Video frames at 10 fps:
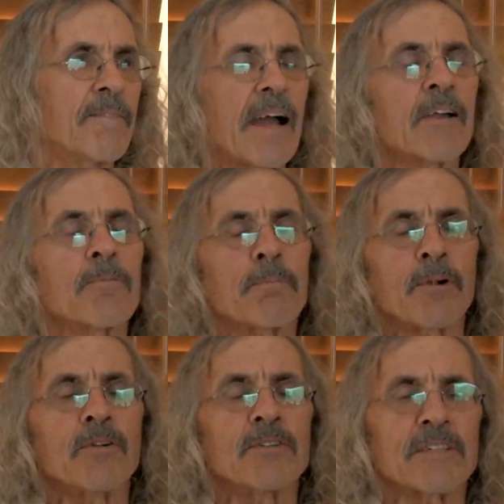Fire
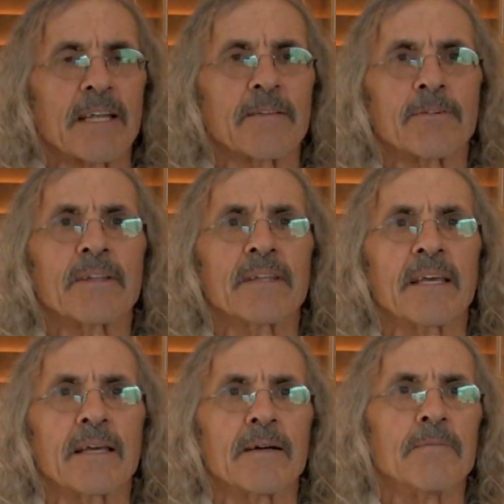burns
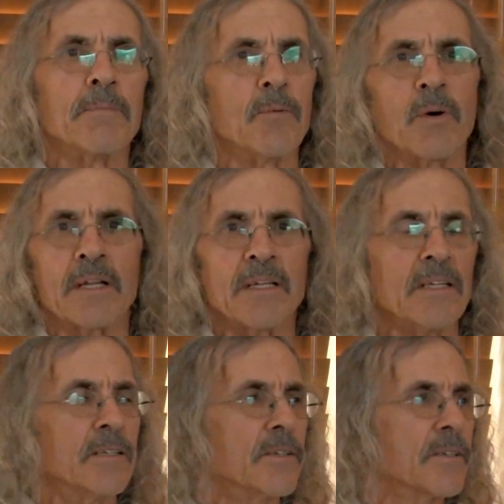everything but what it
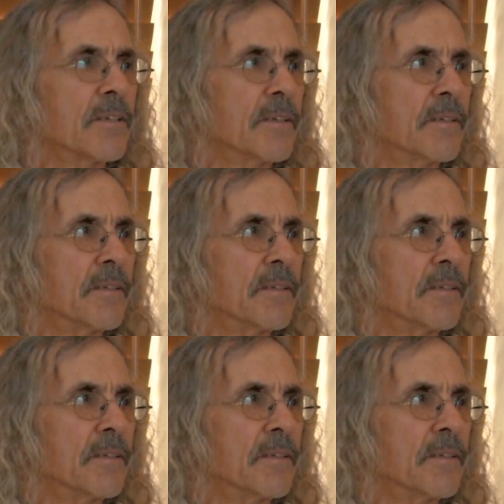is.